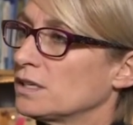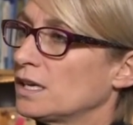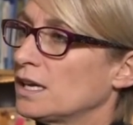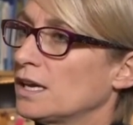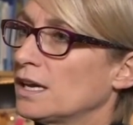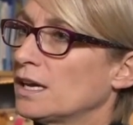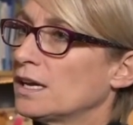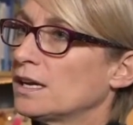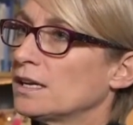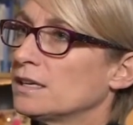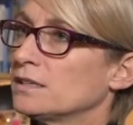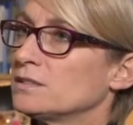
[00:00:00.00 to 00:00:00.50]

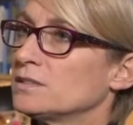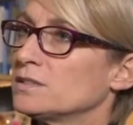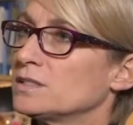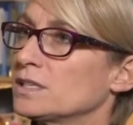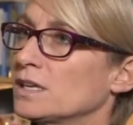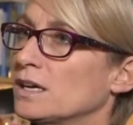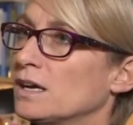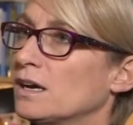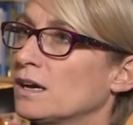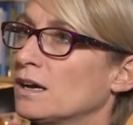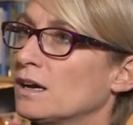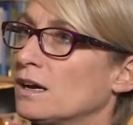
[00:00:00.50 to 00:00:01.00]
And
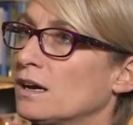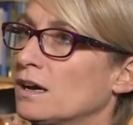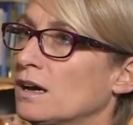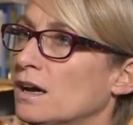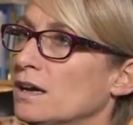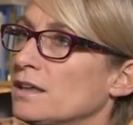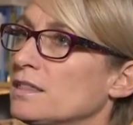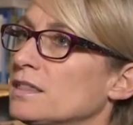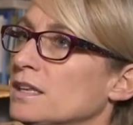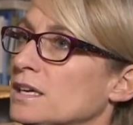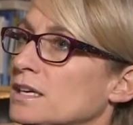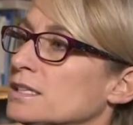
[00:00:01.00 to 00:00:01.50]

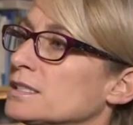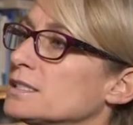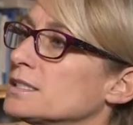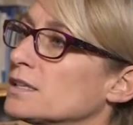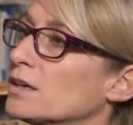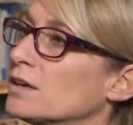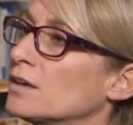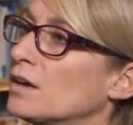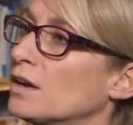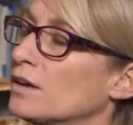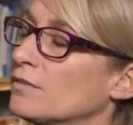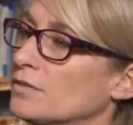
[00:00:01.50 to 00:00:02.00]
I think it's
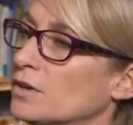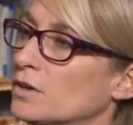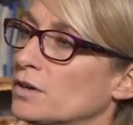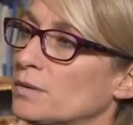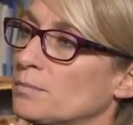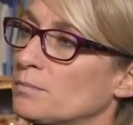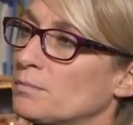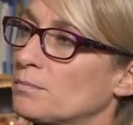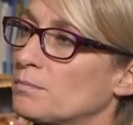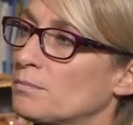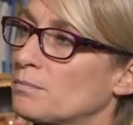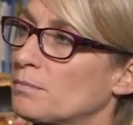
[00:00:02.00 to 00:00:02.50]
a
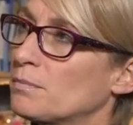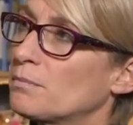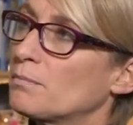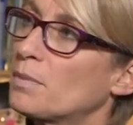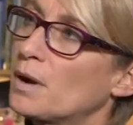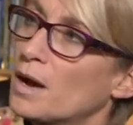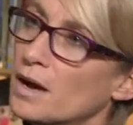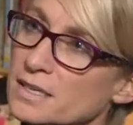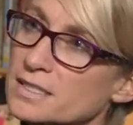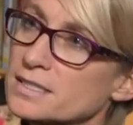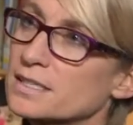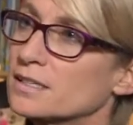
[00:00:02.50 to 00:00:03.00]
very
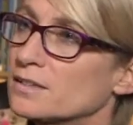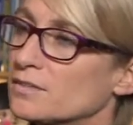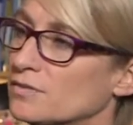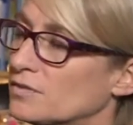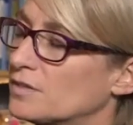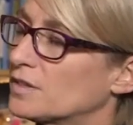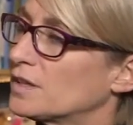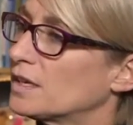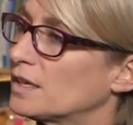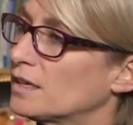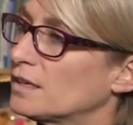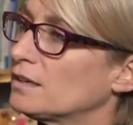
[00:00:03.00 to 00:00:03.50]
positive
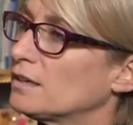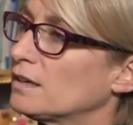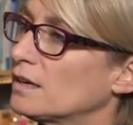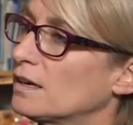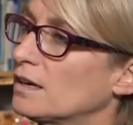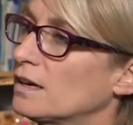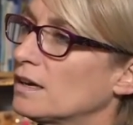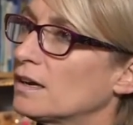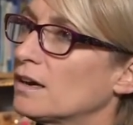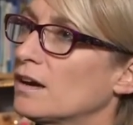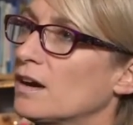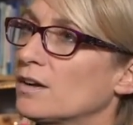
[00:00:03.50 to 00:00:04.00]
thing,
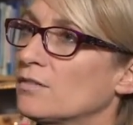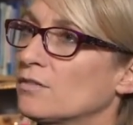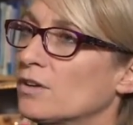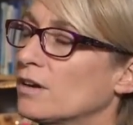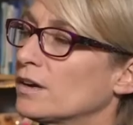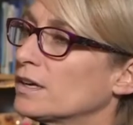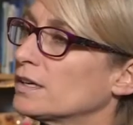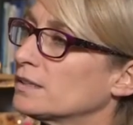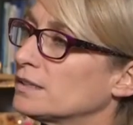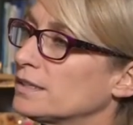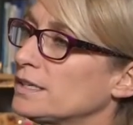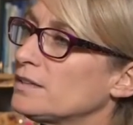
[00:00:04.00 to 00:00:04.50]

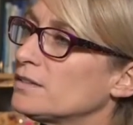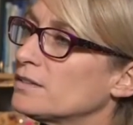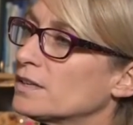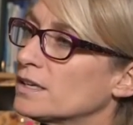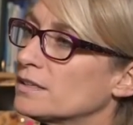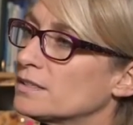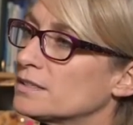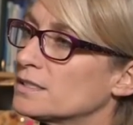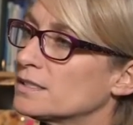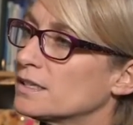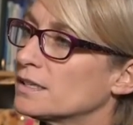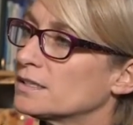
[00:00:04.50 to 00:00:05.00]
ironically,
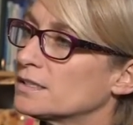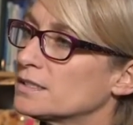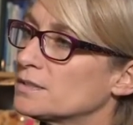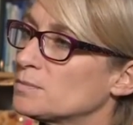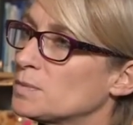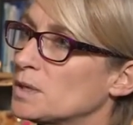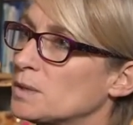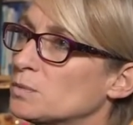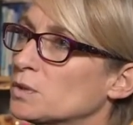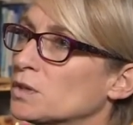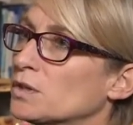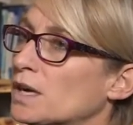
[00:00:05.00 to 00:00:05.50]
that
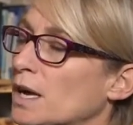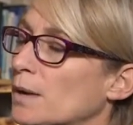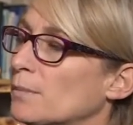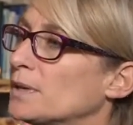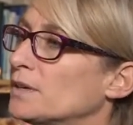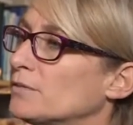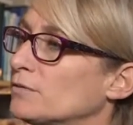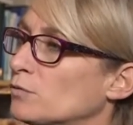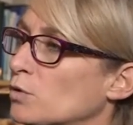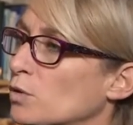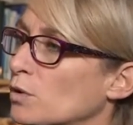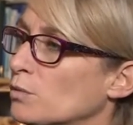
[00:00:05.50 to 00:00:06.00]
people are
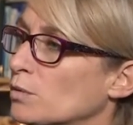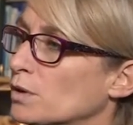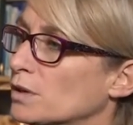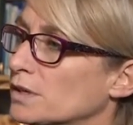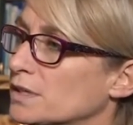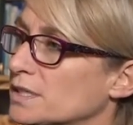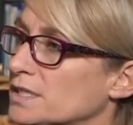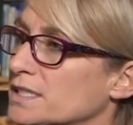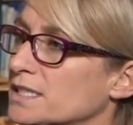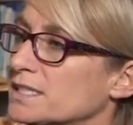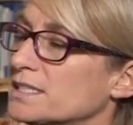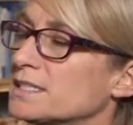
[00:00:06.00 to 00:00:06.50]
coming
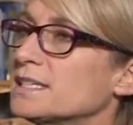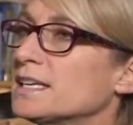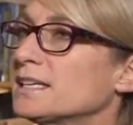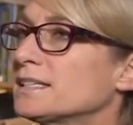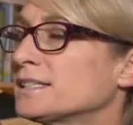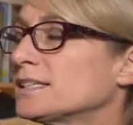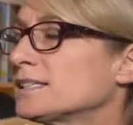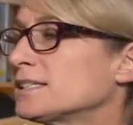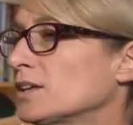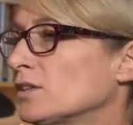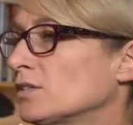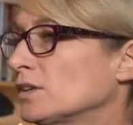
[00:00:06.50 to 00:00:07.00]
forward. It doesn't
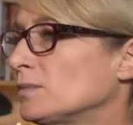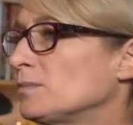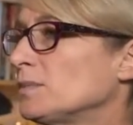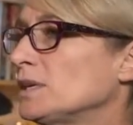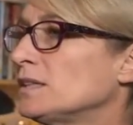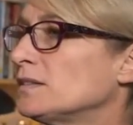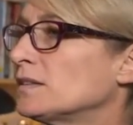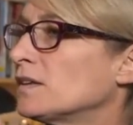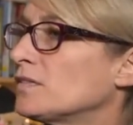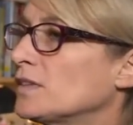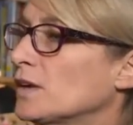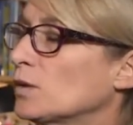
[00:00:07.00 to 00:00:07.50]
necessarily
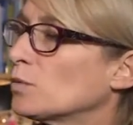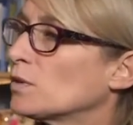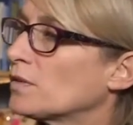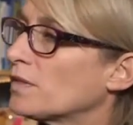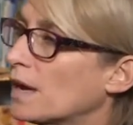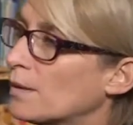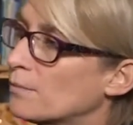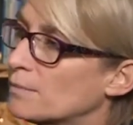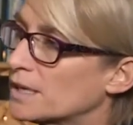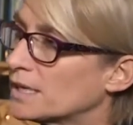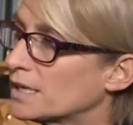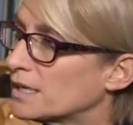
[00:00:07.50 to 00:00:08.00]
mean that there were
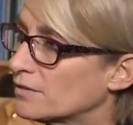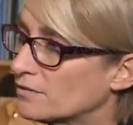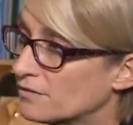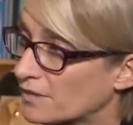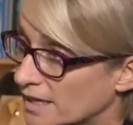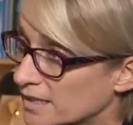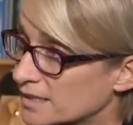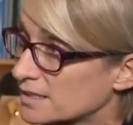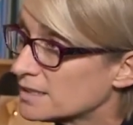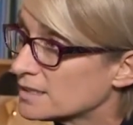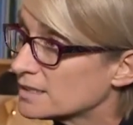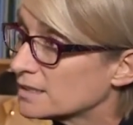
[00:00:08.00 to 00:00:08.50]
that many
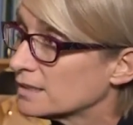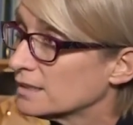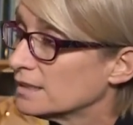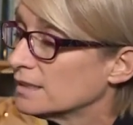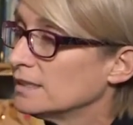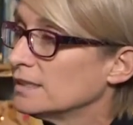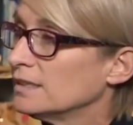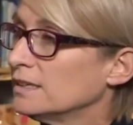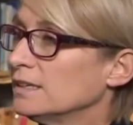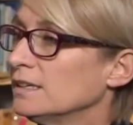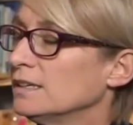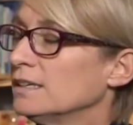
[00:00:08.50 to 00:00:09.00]
events
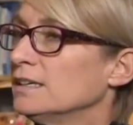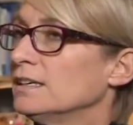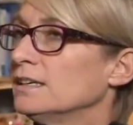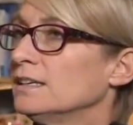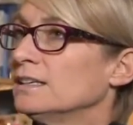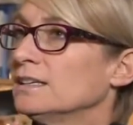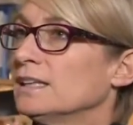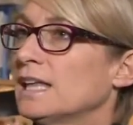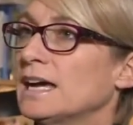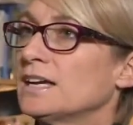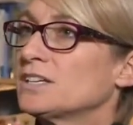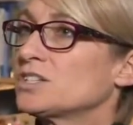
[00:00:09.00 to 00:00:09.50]

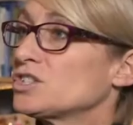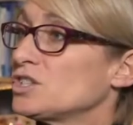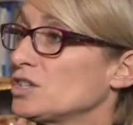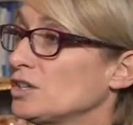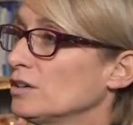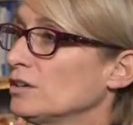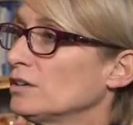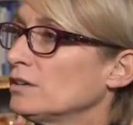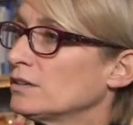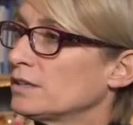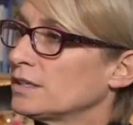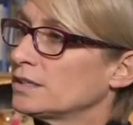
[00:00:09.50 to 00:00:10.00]
last
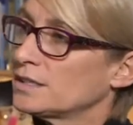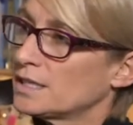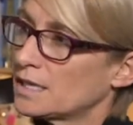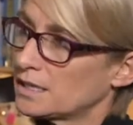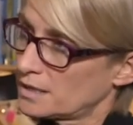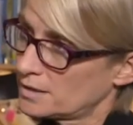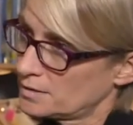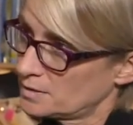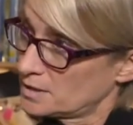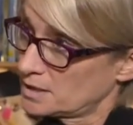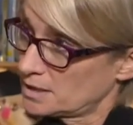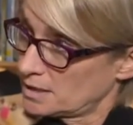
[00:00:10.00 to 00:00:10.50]
year, and that,
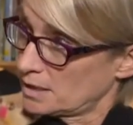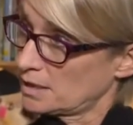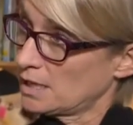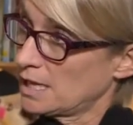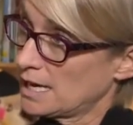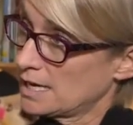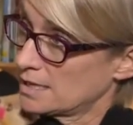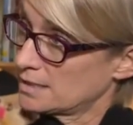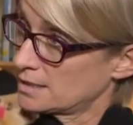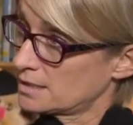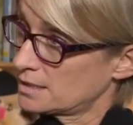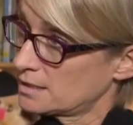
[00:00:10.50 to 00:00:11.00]
because the
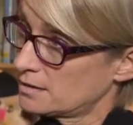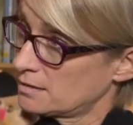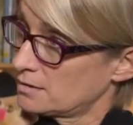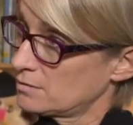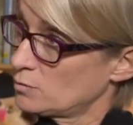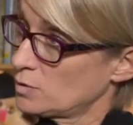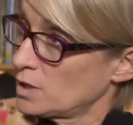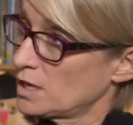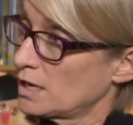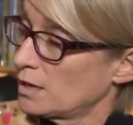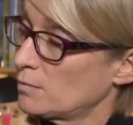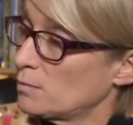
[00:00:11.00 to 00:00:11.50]
last,
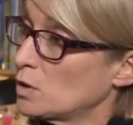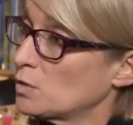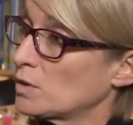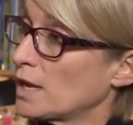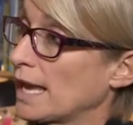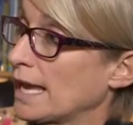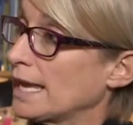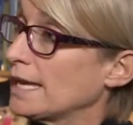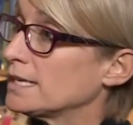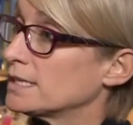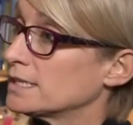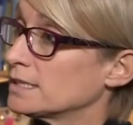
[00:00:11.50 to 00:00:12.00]
we had about
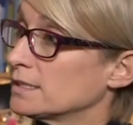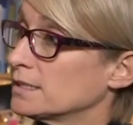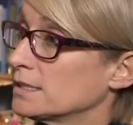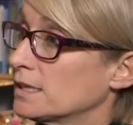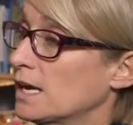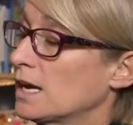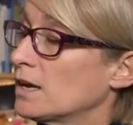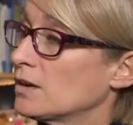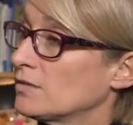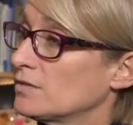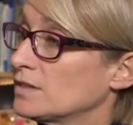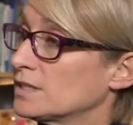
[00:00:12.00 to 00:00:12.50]
8 in
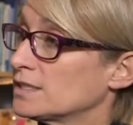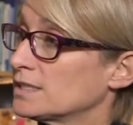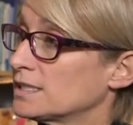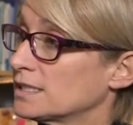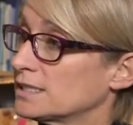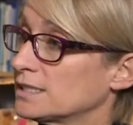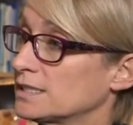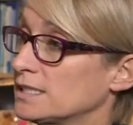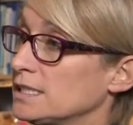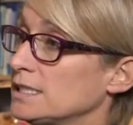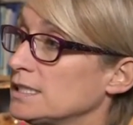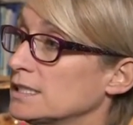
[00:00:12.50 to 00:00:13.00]
the, out of the
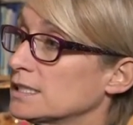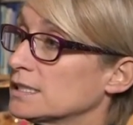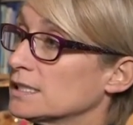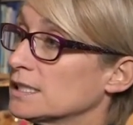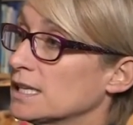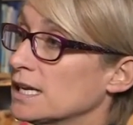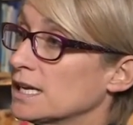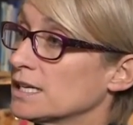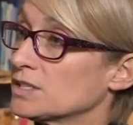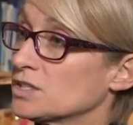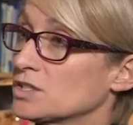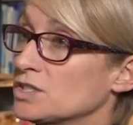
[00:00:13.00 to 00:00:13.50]
16 in the
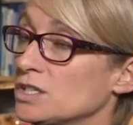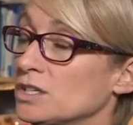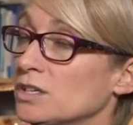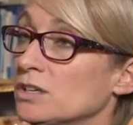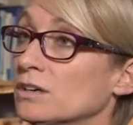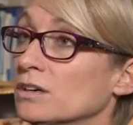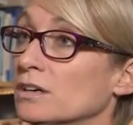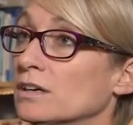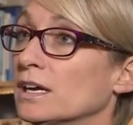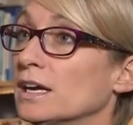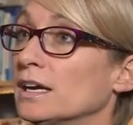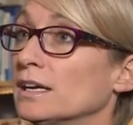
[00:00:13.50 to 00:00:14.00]
last
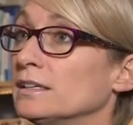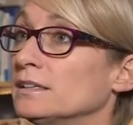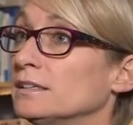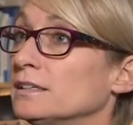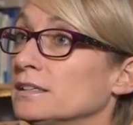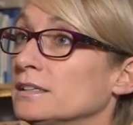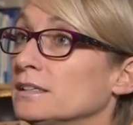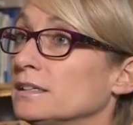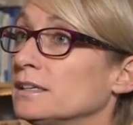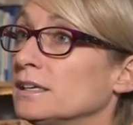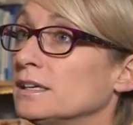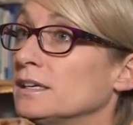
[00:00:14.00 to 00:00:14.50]
year,
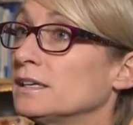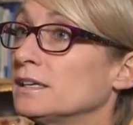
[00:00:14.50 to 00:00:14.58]
and